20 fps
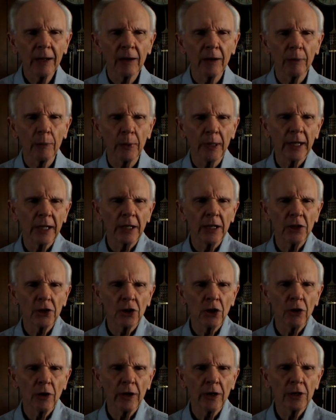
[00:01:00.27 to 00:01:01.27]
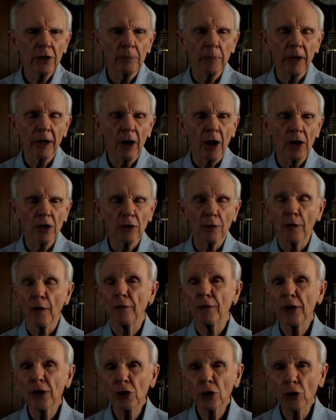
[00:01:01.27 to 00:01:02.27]
We get discouraged because of a
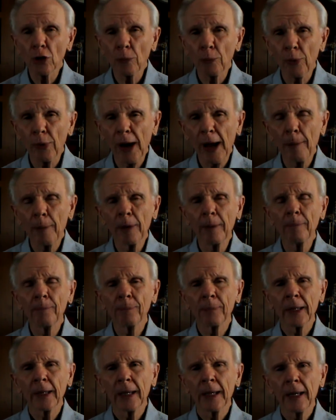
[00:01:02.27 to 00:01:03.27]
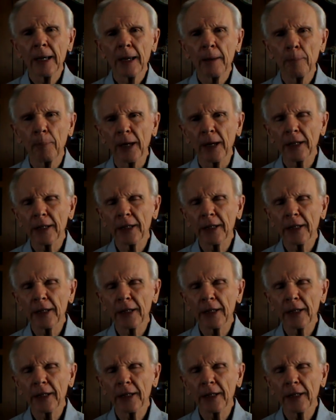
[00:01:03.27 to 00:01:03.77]
physical problem, but